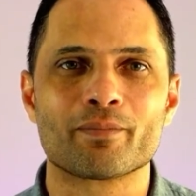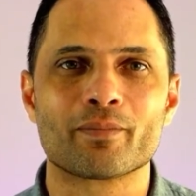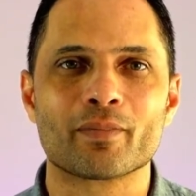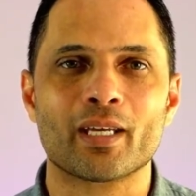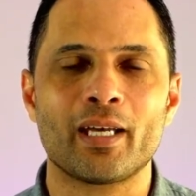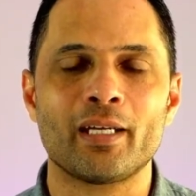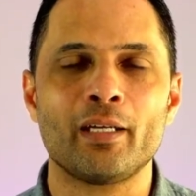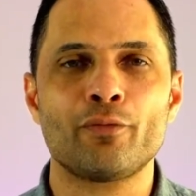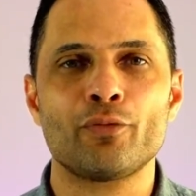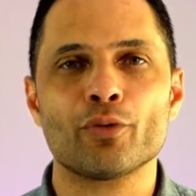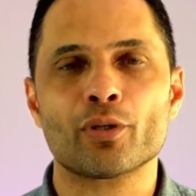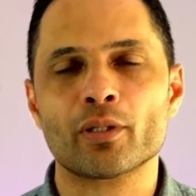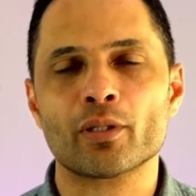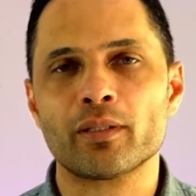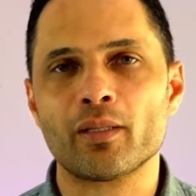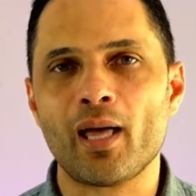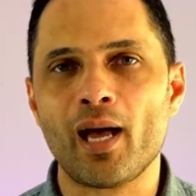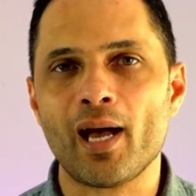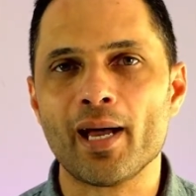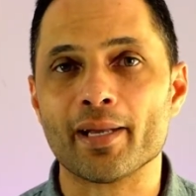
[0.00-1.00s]
And if your
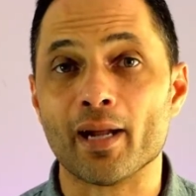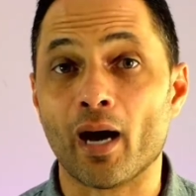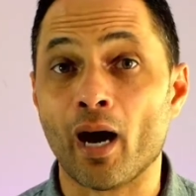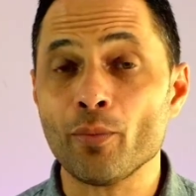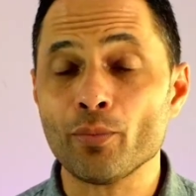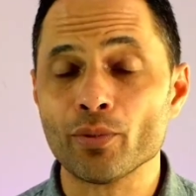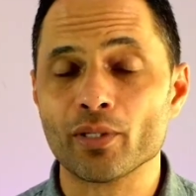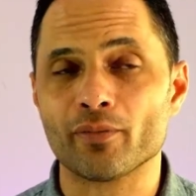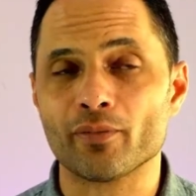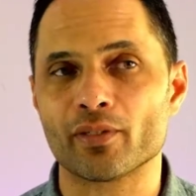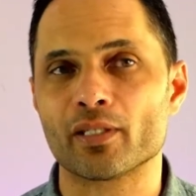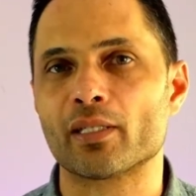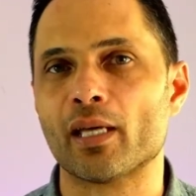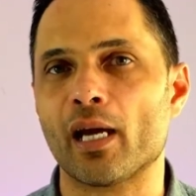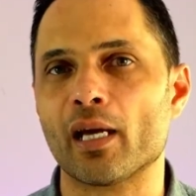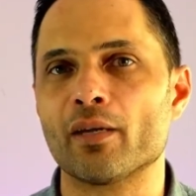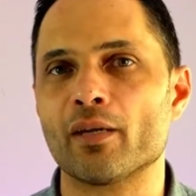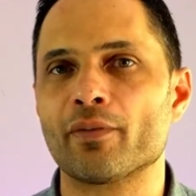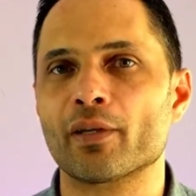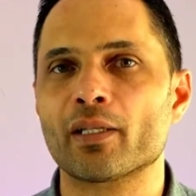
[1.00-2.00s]
client, I would even say,
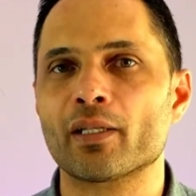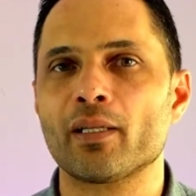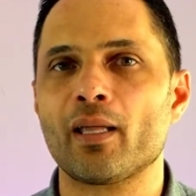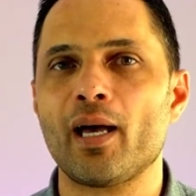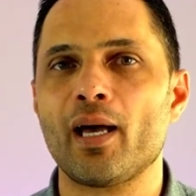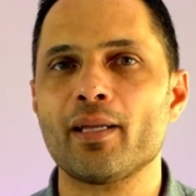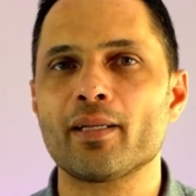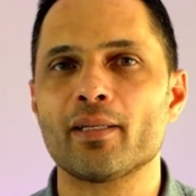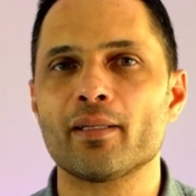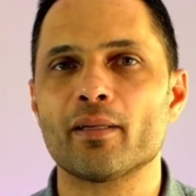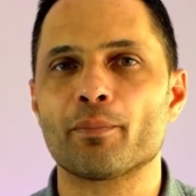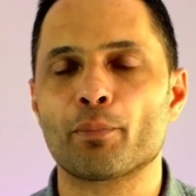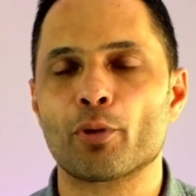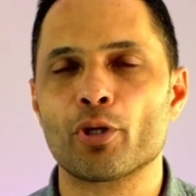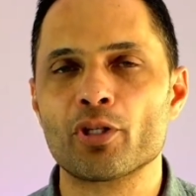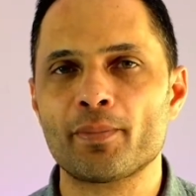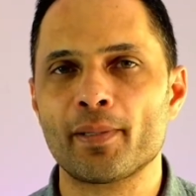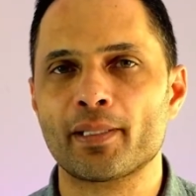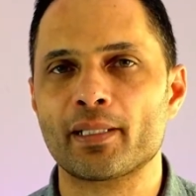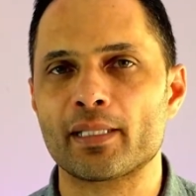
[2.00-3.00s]
if a client, a
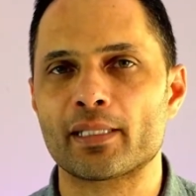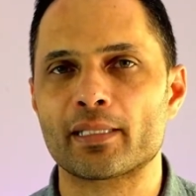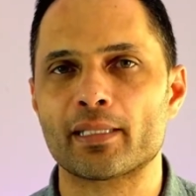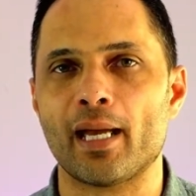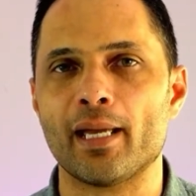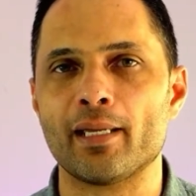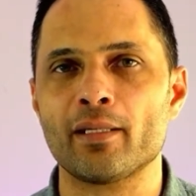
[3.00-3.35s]
prospect is saying